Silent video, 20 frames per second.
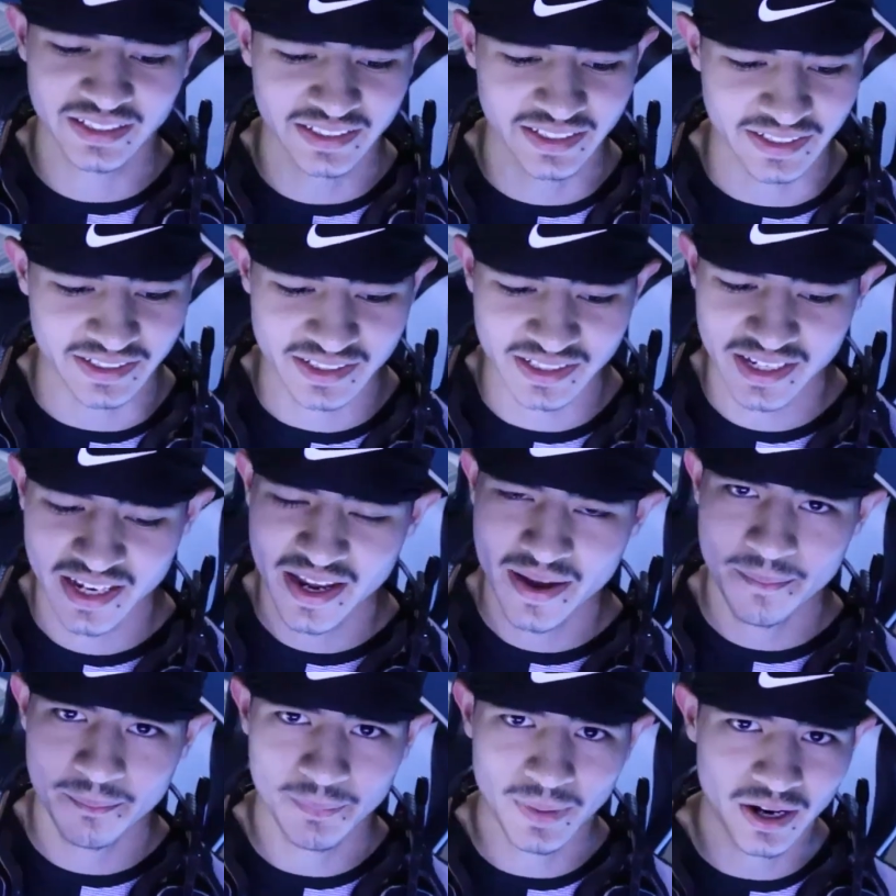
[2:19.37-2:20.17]
Clint,
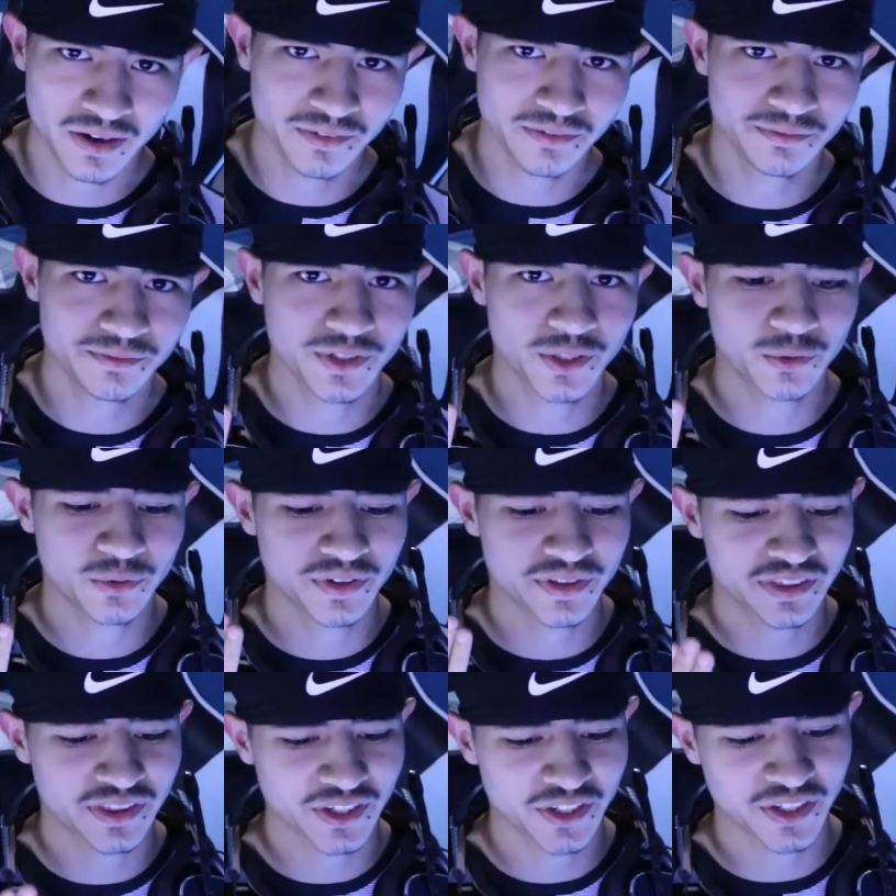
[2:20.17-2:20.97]
Mountain View
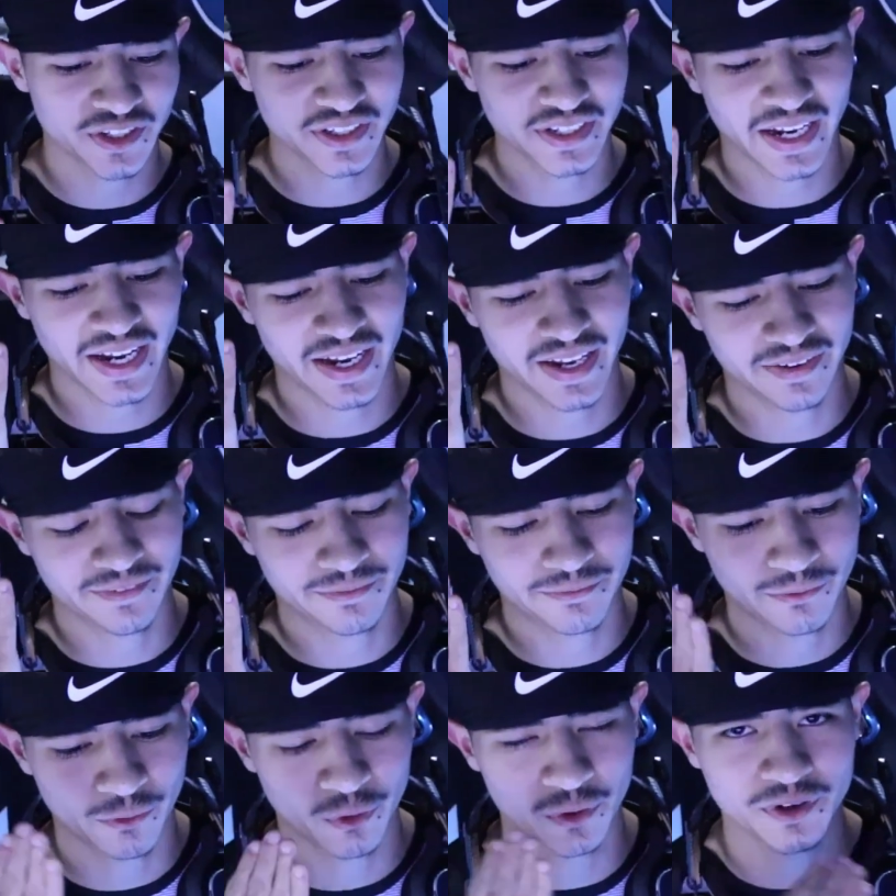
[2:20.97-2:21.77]
in third,
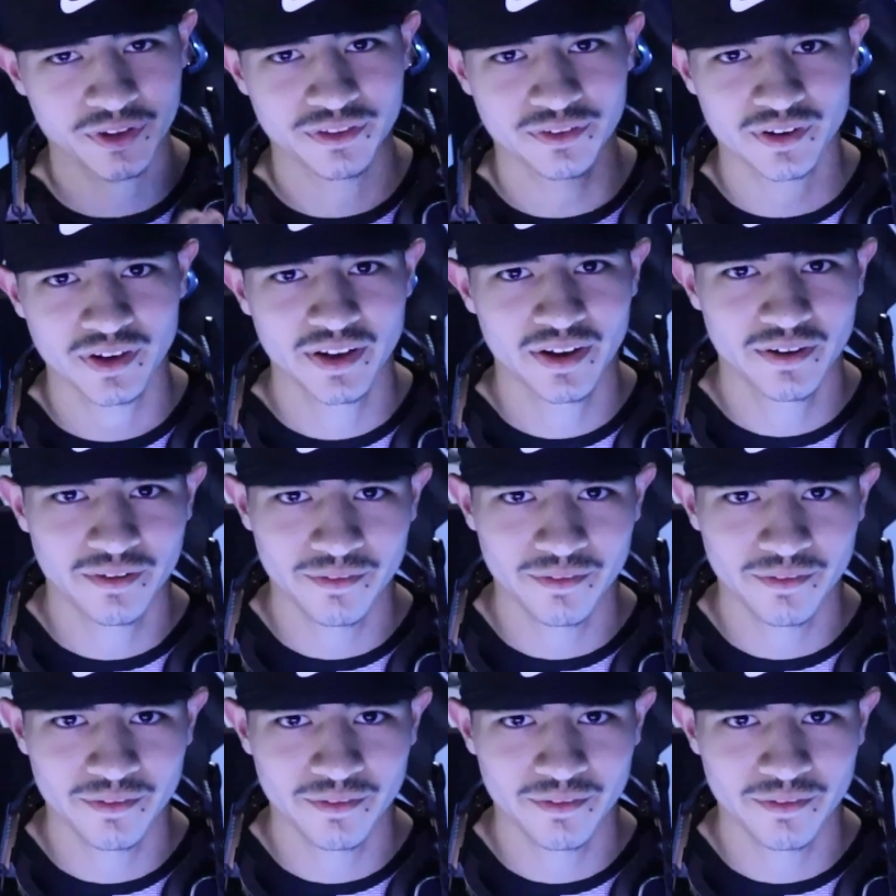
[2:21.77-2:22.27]
and fourth